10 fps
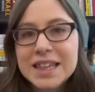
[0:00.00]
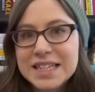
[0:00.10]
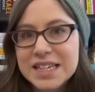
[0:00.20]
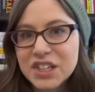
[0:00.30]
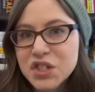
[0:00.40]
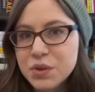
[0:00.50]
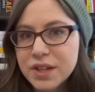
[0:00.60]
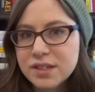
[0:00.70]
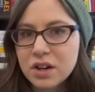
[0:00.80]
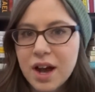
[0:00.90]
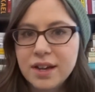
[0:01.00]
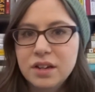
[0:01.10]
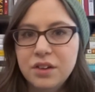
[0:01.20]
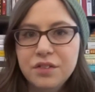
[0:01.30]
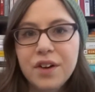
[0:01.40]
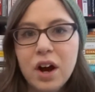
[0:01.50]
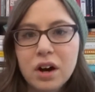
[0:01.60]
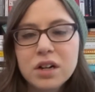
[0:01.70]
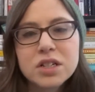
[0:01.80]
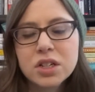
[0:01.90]
These next two things are kind of
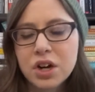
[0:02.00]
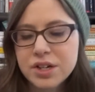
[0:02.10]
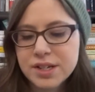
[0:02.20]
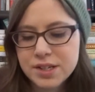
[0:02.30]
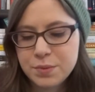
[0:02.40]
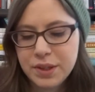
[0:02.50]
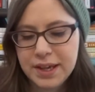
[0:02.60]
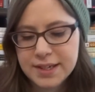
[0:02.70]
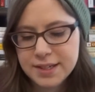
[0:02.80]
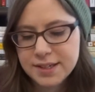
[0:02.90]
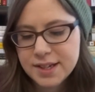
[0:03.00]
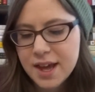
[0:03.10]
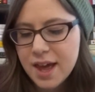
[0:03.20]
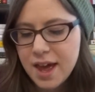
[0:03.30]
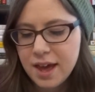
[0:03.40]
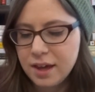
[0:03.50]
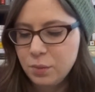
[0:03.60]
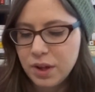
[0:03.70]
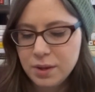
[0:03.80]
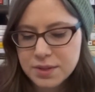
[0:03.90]
artist related,
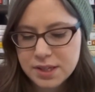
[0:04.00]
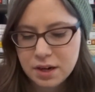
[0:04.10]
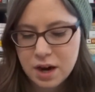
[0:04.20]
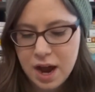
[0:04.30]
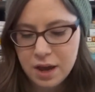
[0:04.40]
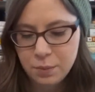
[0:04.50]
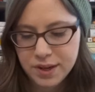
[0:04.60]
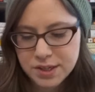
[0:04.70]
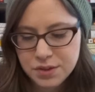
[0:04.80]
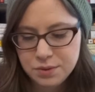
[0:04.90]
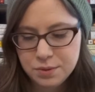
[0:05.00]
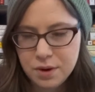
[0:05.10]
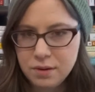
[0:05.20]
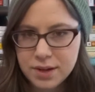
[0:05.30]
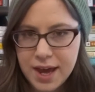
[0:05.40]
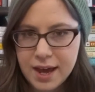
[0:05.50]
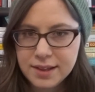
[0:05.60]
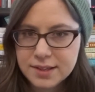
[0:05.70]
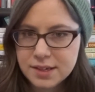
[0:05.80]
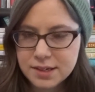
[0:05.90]
and while I was there, I went to OCAD,
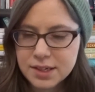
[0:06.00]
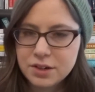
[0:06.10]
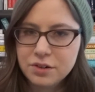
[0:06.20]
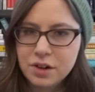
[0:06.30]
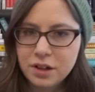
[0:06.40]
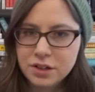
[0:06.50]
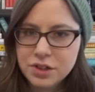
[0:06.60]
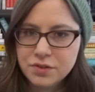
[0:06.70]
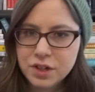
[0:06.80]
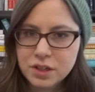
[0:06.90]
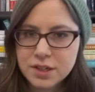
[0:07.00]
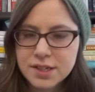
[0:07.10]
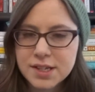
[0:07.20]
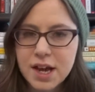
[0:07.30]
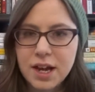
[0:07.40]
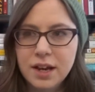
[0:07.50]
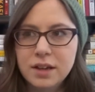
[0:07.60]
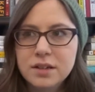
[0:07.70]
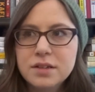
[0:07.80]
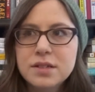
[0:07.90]
that's the Ontario College of Art and
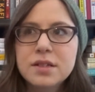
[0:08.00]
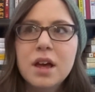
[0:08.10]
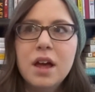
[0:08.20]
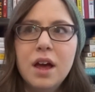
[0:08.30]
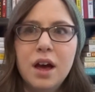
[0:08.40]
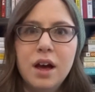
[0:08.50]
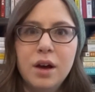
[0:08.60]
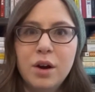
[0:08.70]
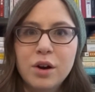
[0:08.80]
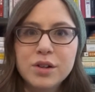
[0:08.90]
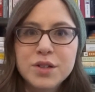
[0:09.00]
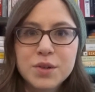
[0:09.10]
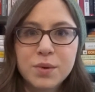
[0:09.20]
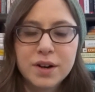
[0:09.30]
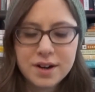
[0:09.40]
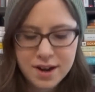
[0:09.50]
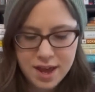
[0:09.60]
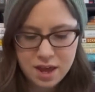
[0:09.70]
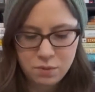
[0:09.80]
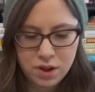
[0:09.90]
Design's art store,
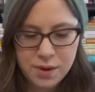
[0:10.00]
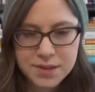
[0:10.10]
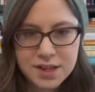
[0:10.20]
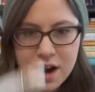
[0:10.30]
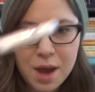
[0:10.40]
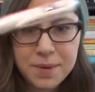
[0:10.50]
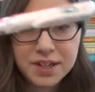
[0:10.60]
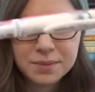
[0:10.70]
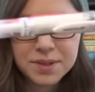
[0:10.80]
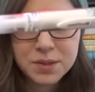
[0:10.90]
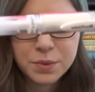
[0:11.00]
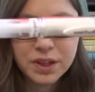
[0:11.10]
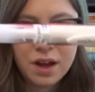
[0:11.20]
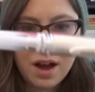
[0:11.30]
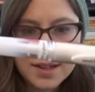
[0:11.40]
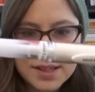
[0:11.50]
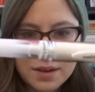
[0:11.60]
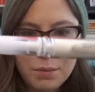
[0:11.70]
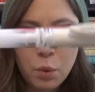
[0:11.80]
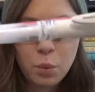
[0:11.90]
and while I was there I picked up this really
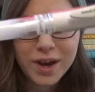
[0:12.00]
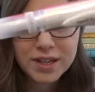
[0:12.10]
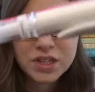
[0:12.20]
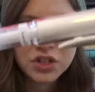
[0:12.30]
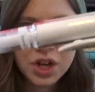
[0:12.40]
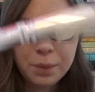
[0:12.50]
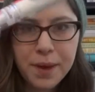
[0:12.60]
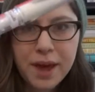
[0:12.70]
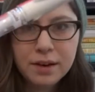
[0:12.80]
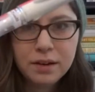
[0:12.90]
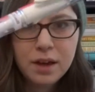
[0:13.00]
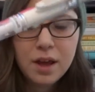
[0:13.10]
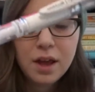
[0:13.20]
awesome white gel pen,